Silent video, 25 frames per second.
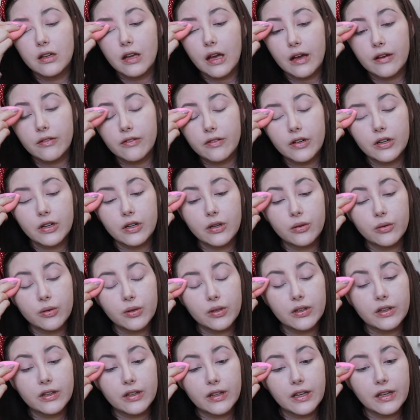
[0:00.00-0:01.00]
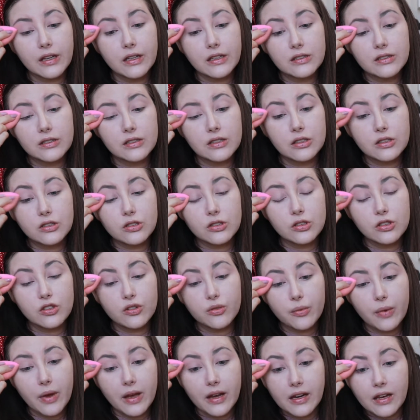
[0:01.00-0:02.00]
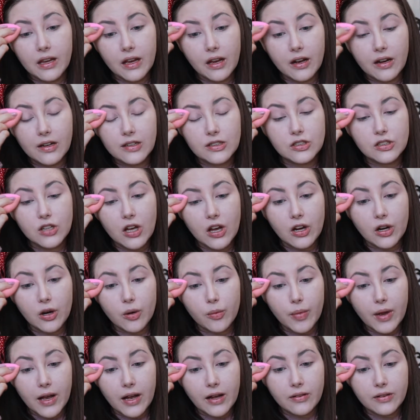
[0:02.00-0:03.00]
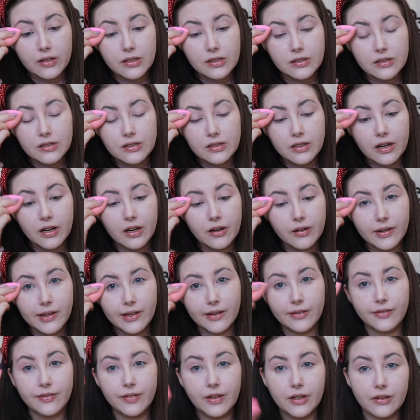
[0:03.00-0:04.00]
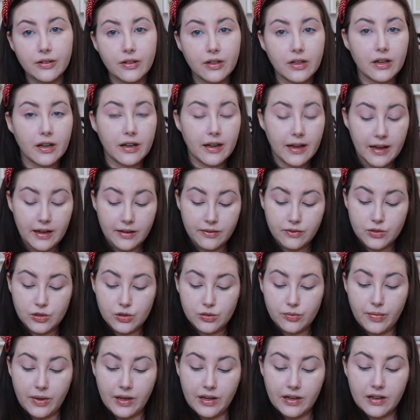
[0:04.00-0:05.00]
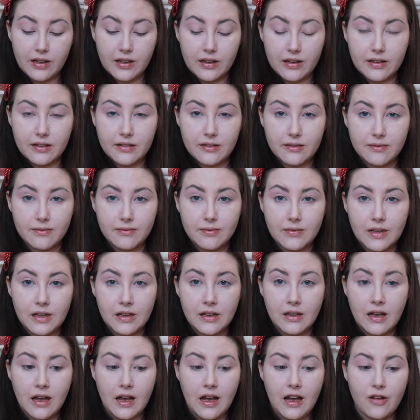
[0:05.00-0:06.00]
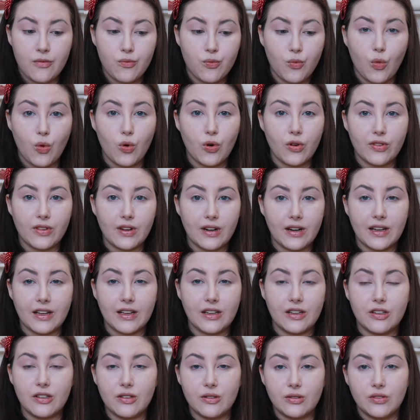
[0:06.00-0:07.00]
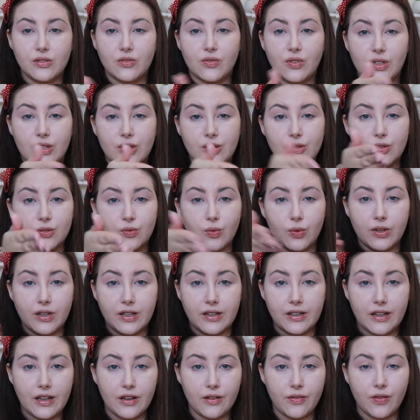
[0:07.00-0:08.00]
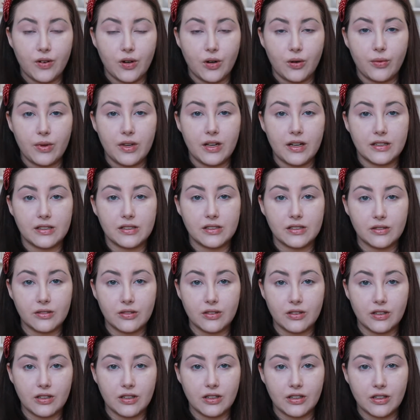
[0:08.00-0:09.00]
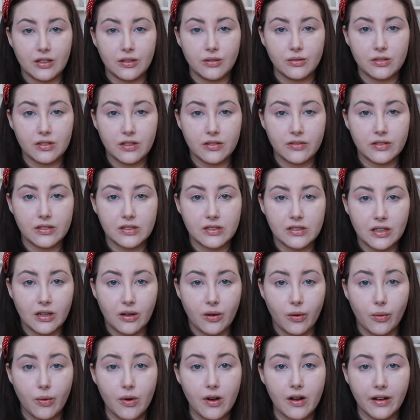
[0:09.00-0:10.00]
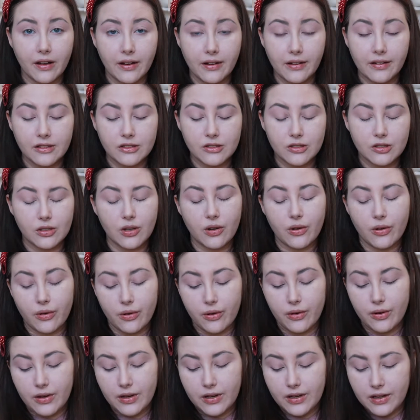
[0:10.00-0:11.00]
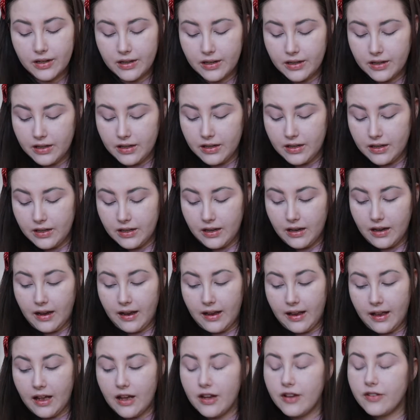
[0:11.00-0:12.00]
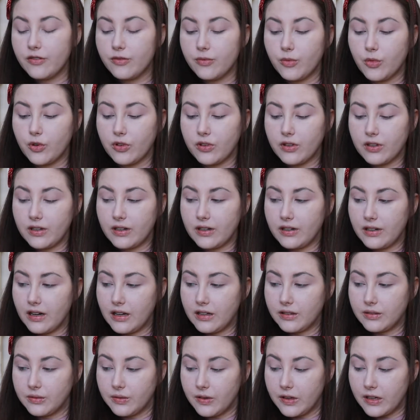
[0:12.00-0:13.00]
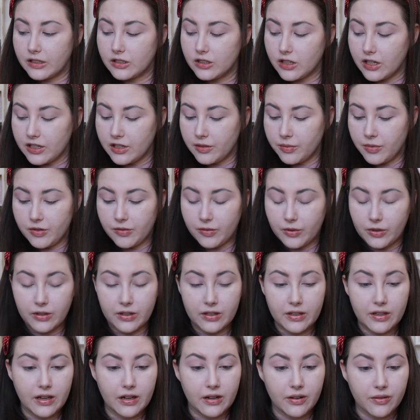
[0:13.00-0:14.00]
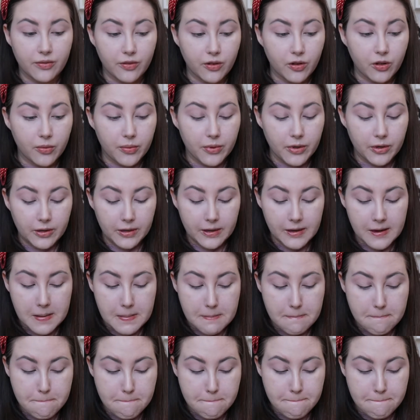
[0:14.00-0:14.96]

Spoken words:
every new release and too many eyeshadow palettes, and I already feel like I have too many. I have more than I could use. If I used one a day for a week, I still couldn't use every single one. So I have more than enough. I try to be really careful about it.